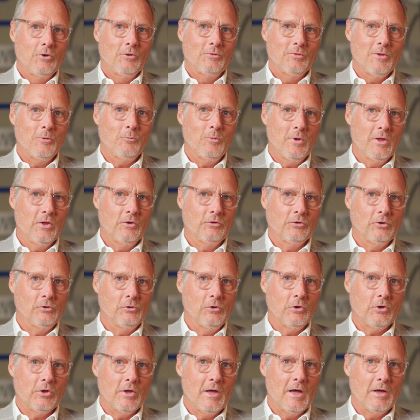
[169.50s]
that we get to
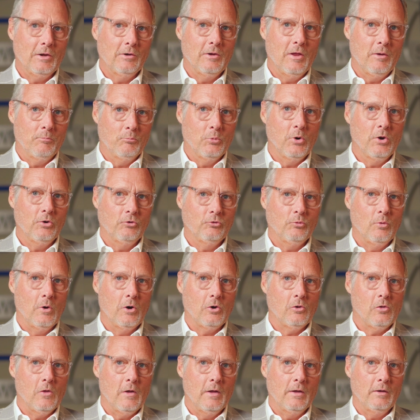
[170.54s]
look at and bring to our
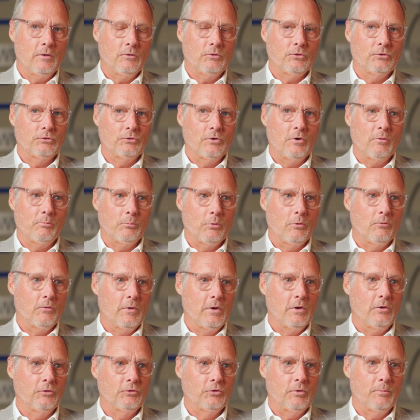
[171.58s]
clients. And at
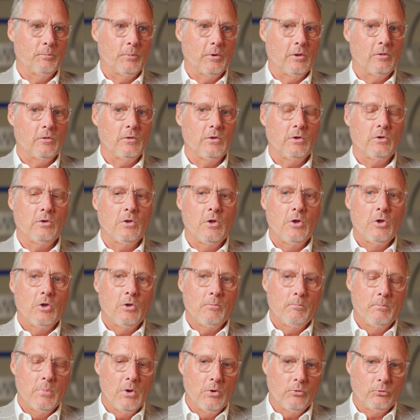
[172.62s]
Prevail, typically,
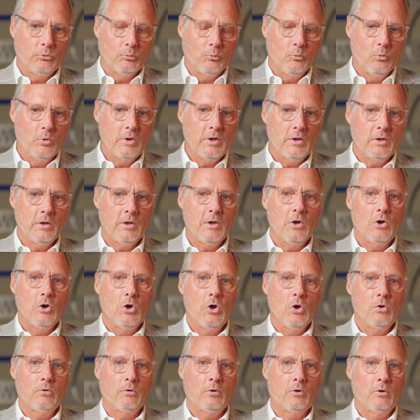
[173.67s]
both we,
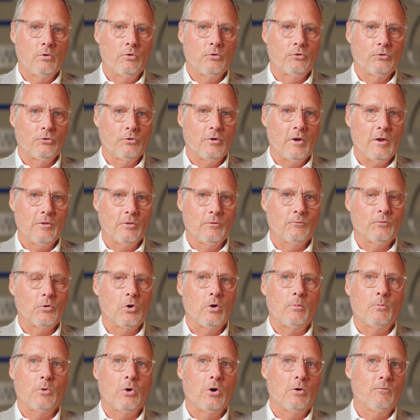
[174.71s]
owners, and the
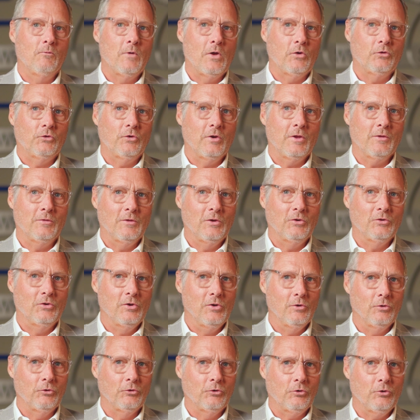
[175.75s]
firm are investing in these
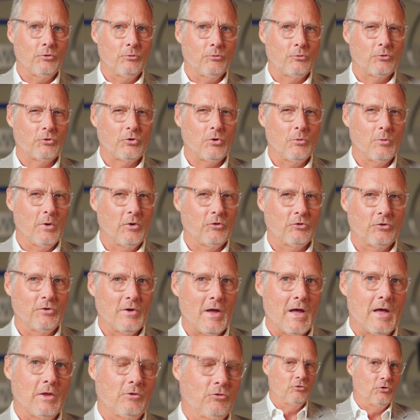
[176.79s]
deals too. So it's
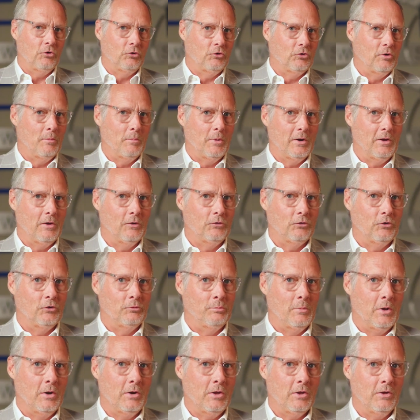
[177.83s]
not just somebody else's
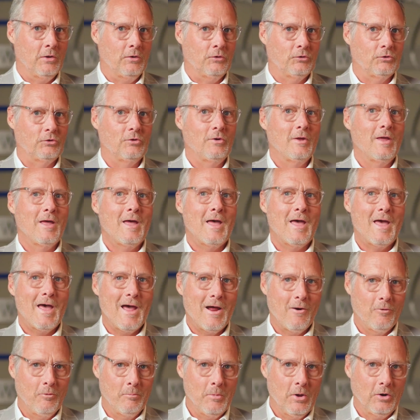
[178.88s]
money, it's
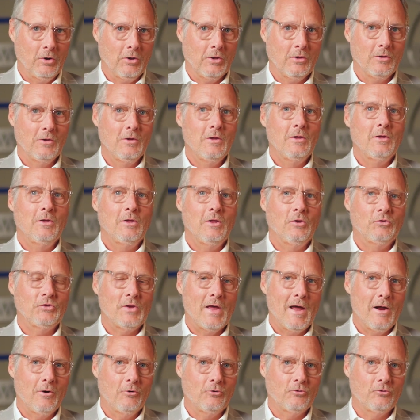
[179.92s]
our money. It's our